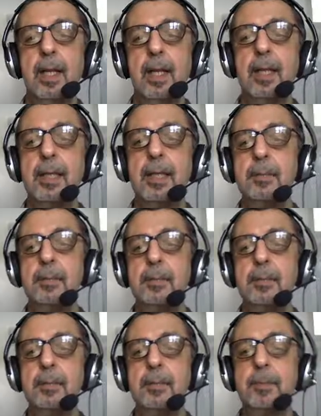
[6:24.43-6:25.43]
Let me
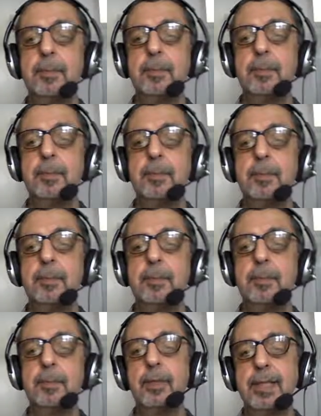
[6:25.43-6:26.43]

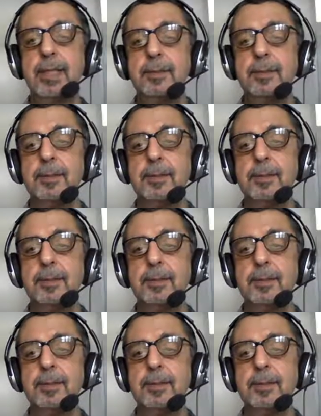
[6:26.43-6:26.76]
again